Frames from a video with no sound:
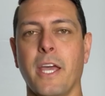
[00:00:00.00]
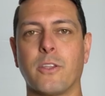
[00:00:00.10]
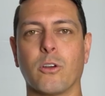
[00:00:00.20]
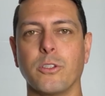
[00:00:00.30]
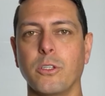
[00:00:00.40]

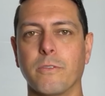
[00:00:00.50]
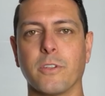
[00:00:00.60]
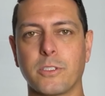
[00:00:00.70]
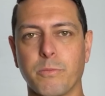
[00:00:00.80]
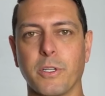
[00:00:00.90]
They're all
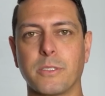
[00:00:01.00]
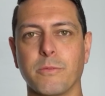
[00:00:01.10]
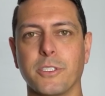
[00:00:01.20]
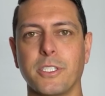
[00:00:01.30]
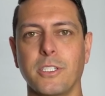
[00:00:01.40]
universal
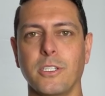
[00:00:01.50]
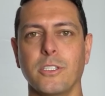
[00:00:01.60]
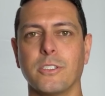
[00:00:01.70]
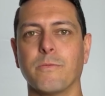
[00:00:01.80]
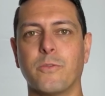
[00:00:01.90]
principles and you can
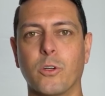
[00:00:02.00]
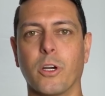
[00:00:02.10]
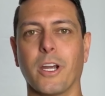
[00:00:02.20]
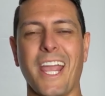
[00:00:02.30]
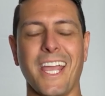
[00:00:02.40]
use them
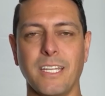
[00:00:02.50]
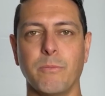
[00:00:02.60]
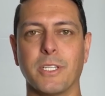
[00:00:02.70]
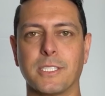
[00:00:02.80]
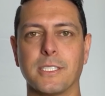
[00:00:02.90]
for any
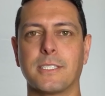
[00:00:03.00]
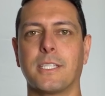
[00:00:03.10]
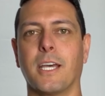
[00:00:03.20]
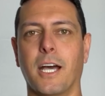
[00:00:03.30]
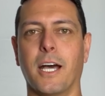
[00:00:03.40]

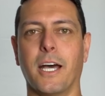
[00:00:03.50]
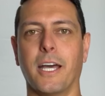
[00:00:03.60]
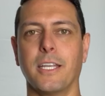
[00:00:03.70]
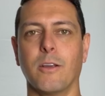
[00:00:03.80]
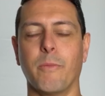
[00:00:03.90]
business,
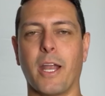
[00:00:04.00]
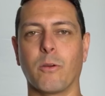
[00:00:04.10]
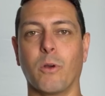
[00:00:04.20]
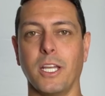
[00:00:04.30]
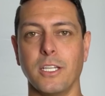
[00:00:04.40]
no
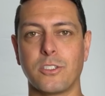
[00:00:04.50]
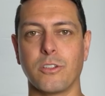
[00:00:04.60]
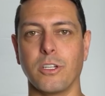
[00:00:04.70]
matter what industry